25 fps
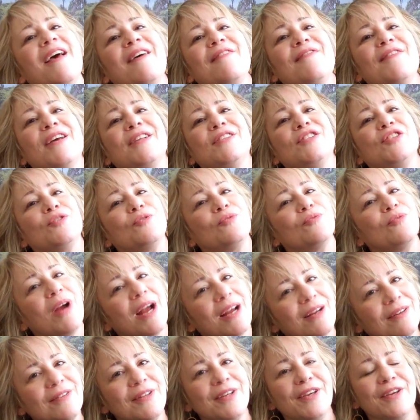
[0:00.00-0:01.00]
that
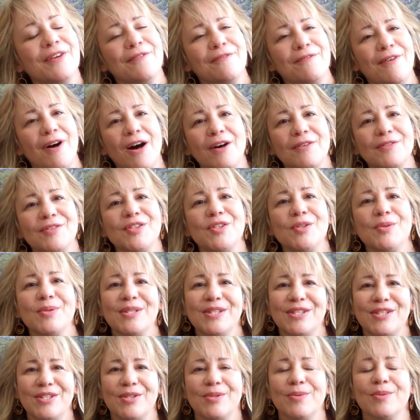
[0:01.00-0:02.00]
directly involves you in
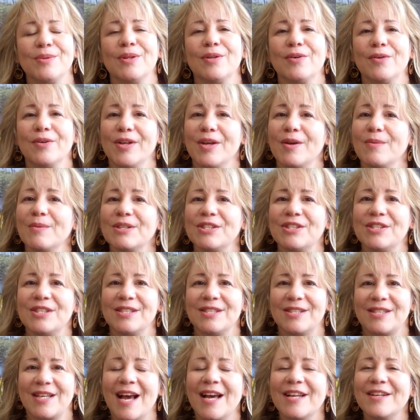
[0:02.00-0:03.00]
student learning, which
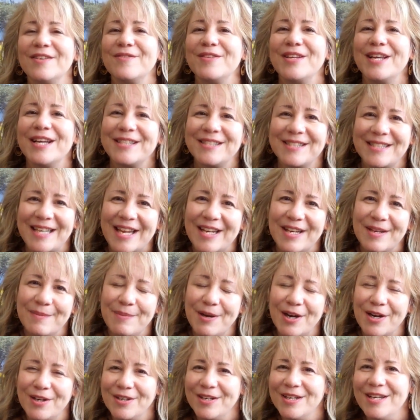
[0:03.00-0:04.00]
is kind of the exciting
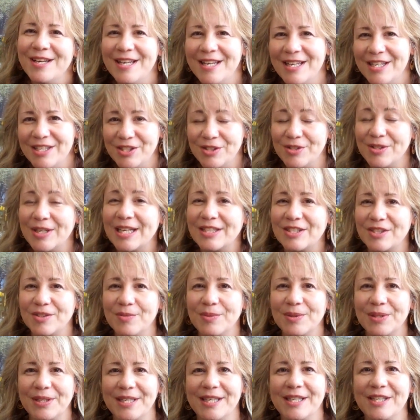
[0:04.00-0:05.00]
part, is you get to
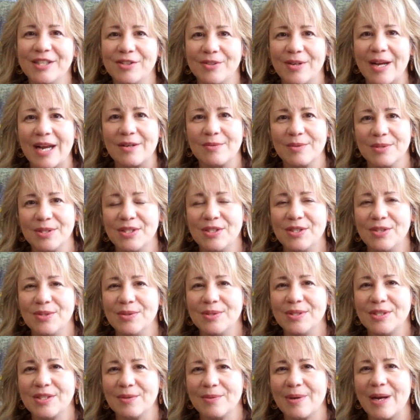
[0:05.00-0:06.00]
really interact with
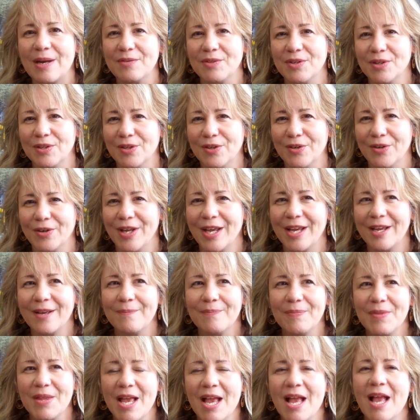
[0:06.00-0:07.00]
students around their learning.
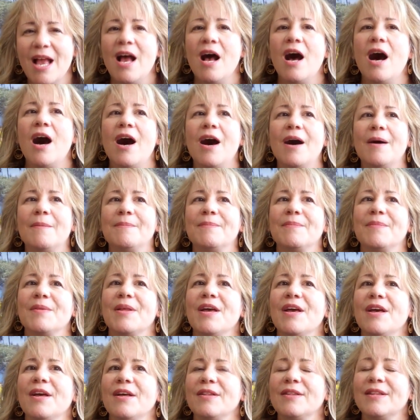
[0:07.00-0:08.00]

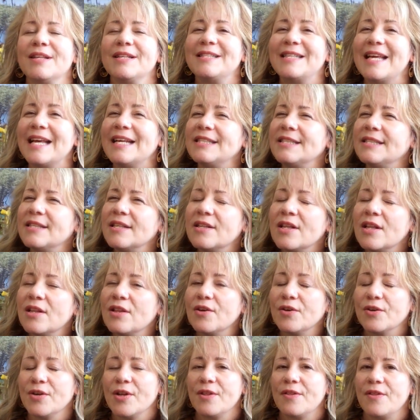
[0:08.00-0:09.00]
The dates of the
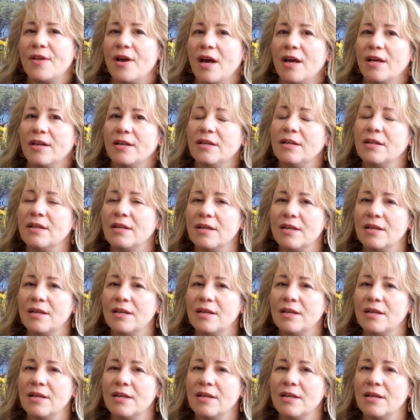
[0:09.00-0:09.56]
Learnathon